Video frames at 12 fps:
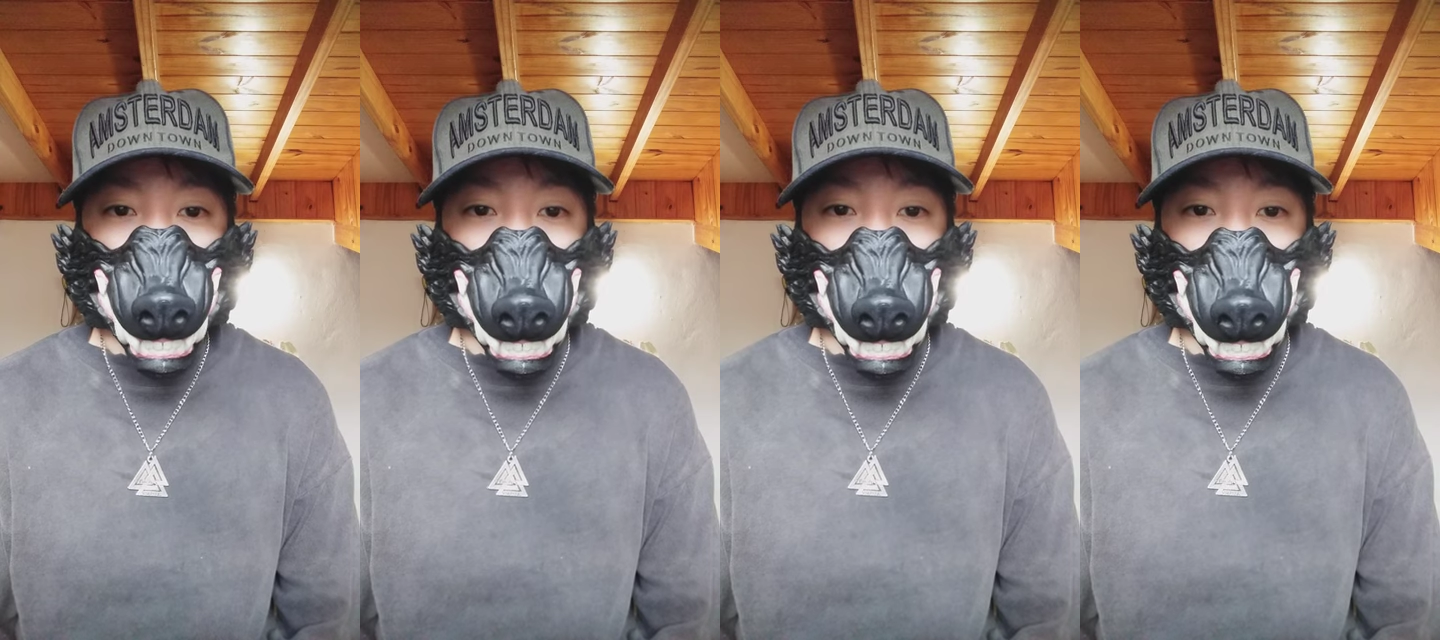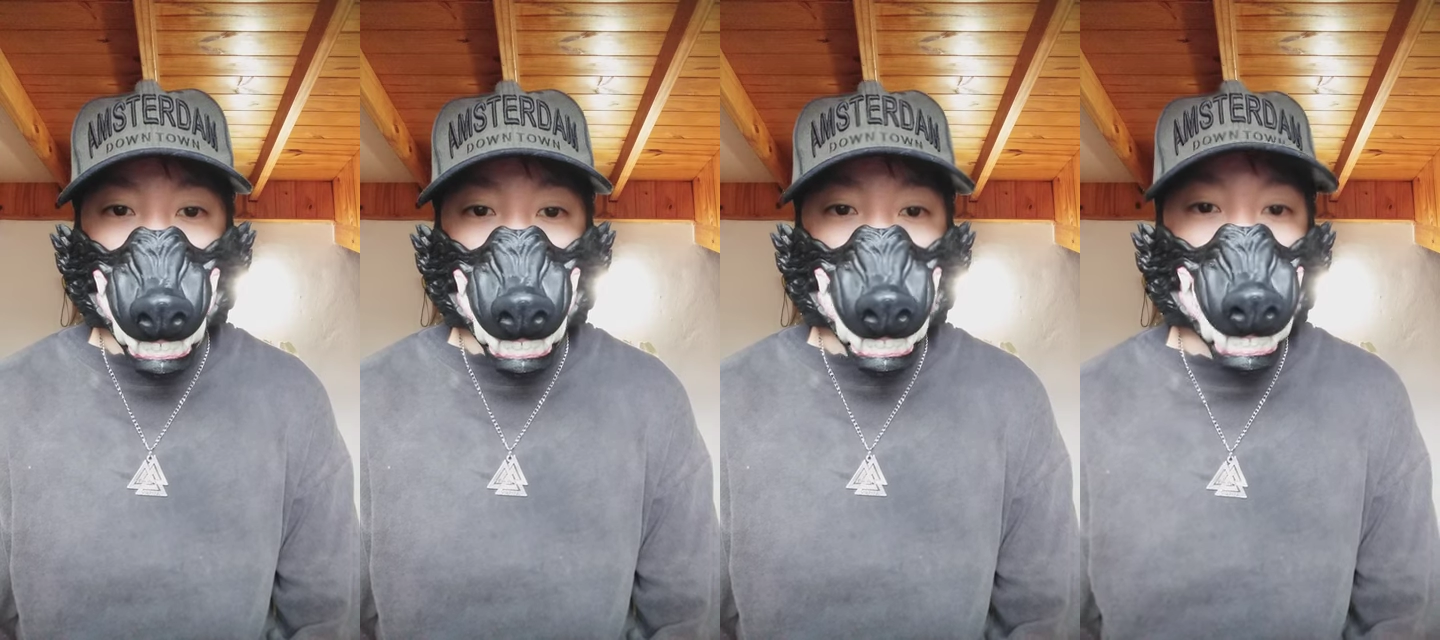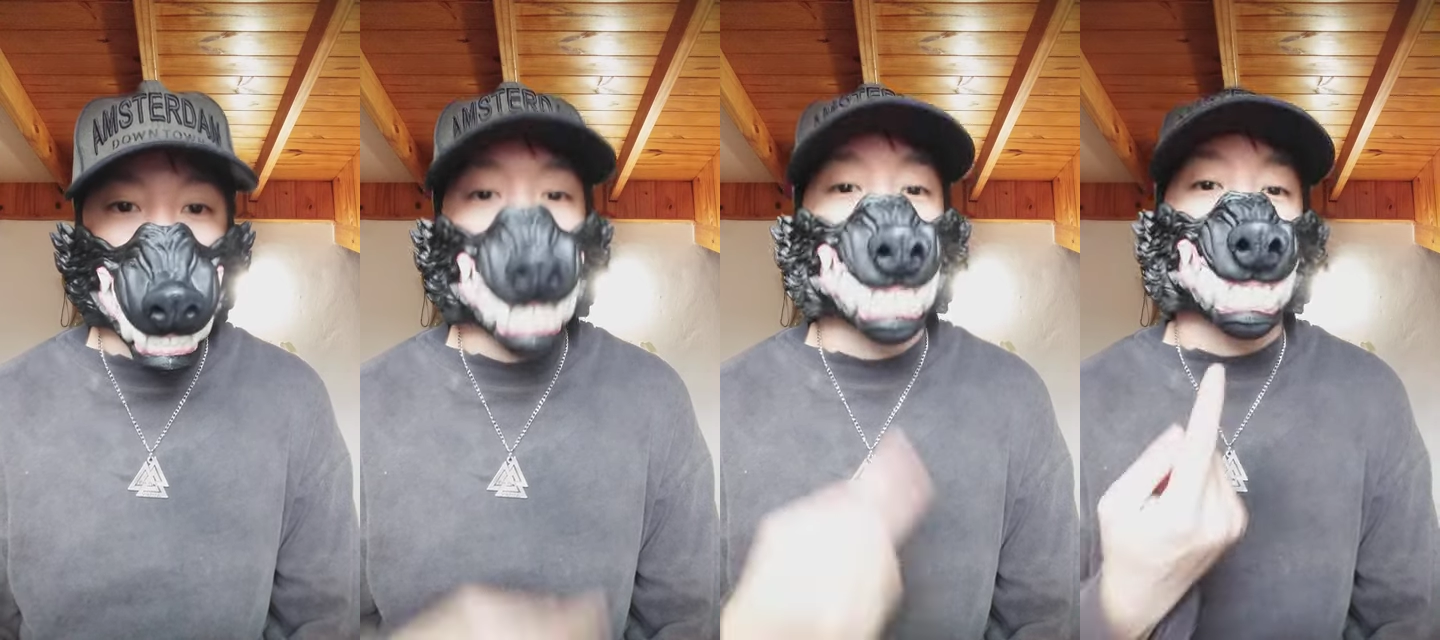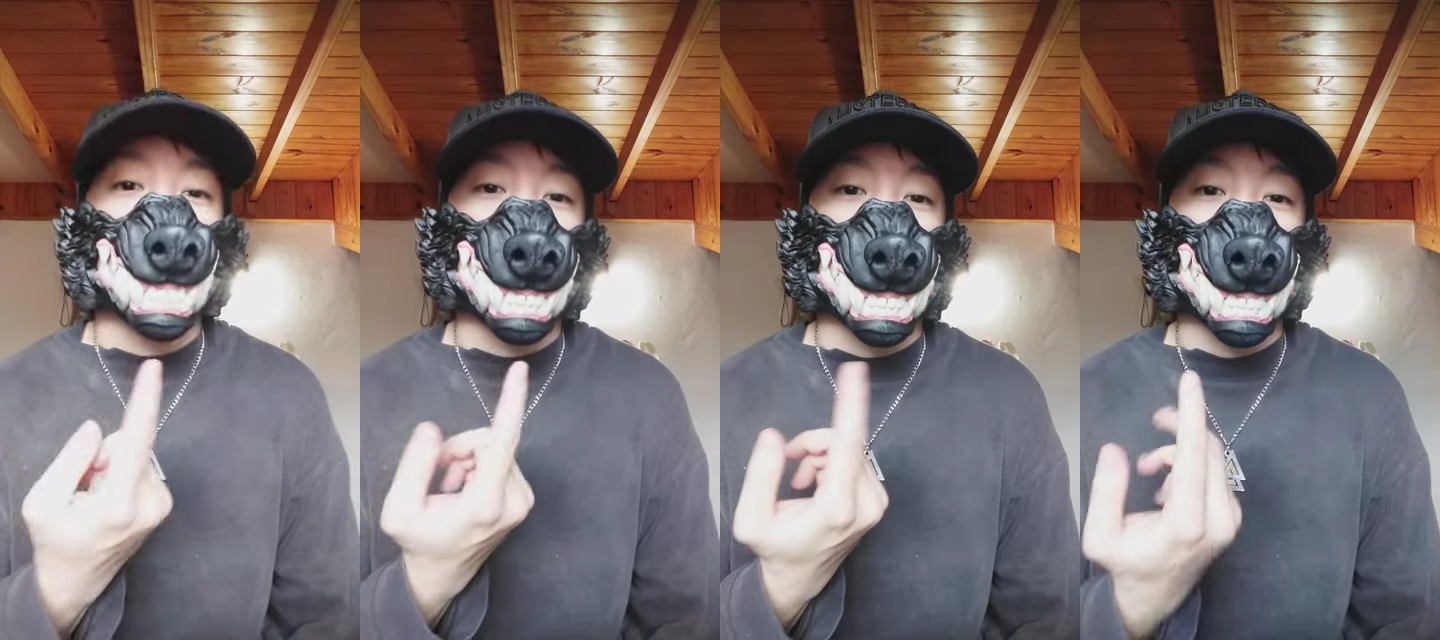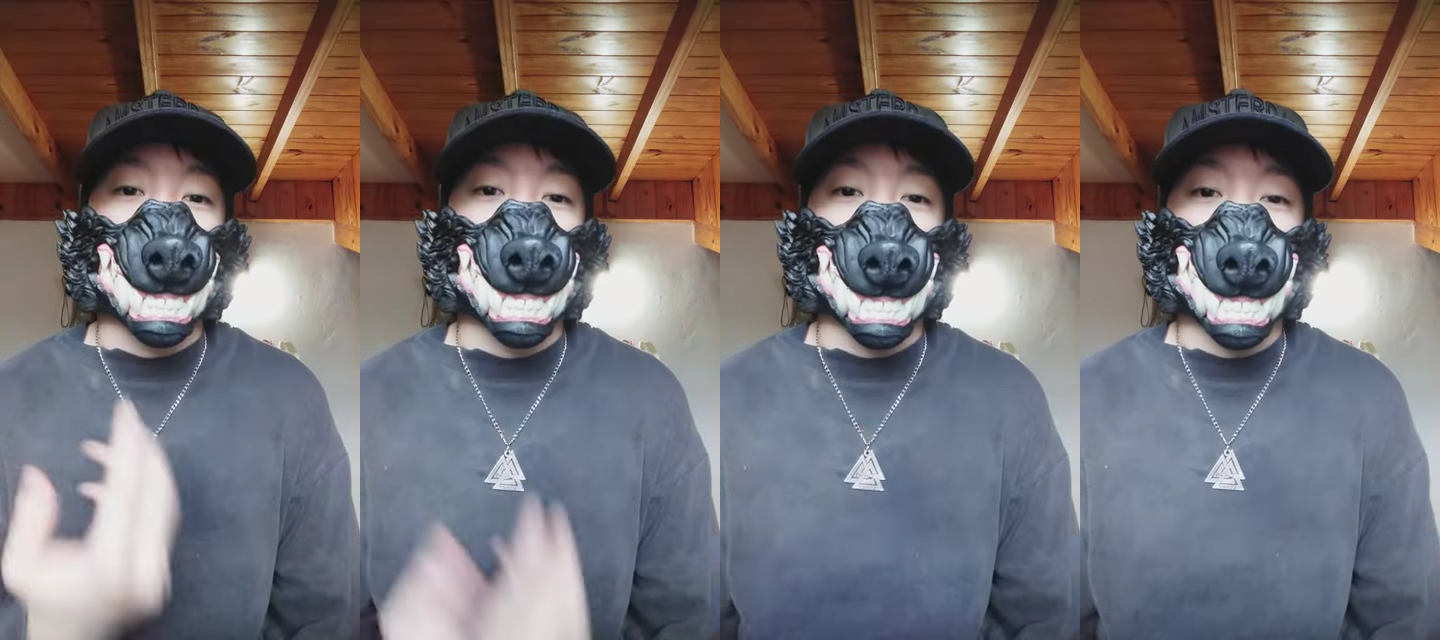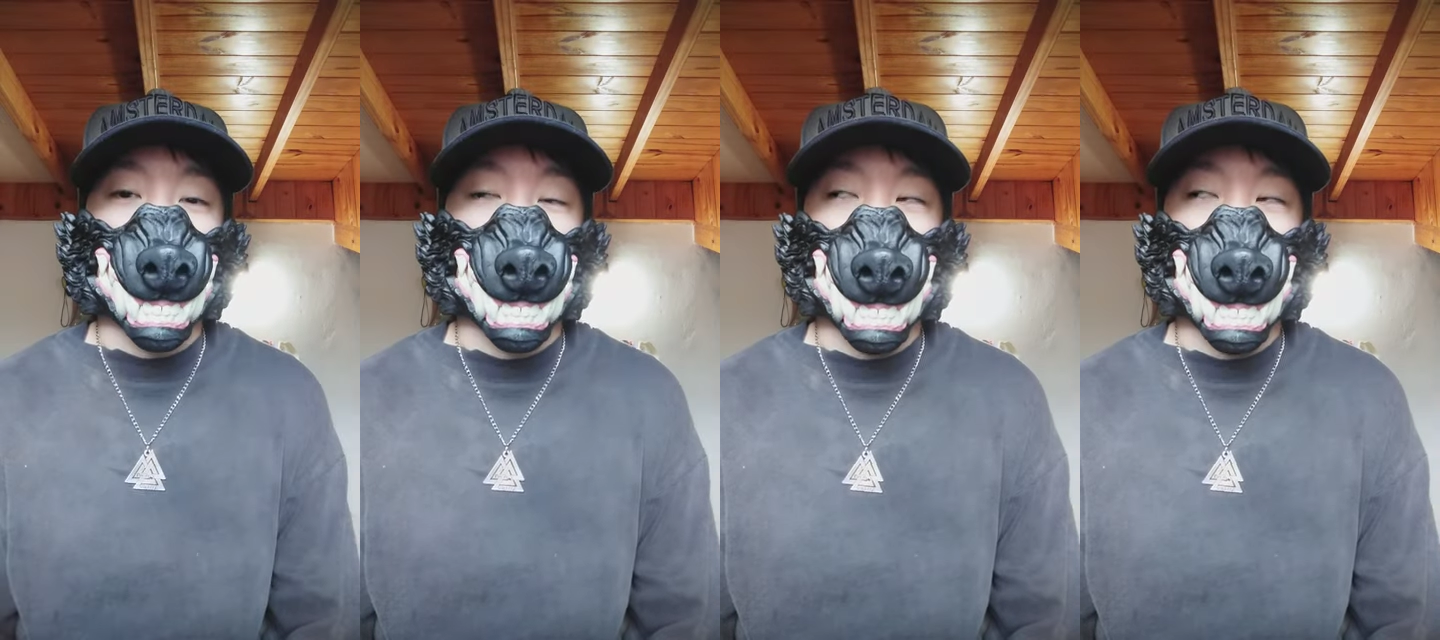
I know. Delvin, that's my wolf.